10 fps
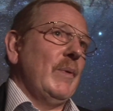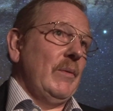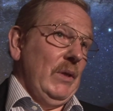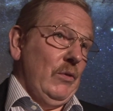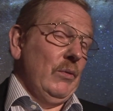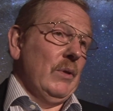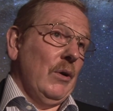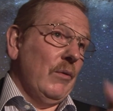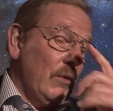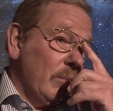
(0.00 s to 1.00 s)
But mm-hmm. we do
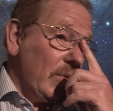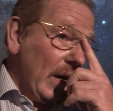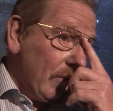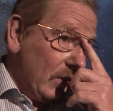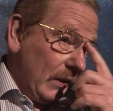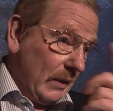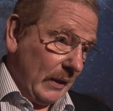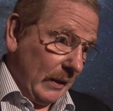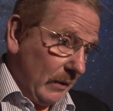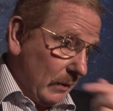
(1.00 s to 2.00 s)
know from gravity
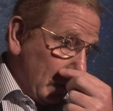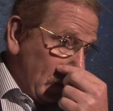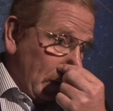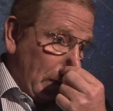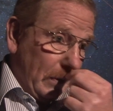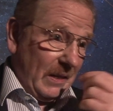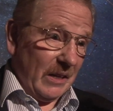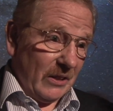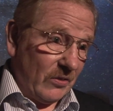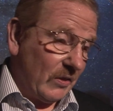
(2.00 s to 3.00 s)
again, uh, on
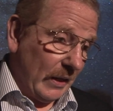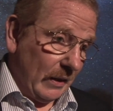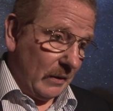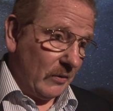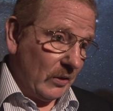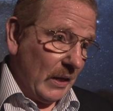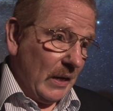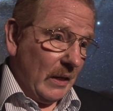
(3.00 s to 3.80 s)
large scales,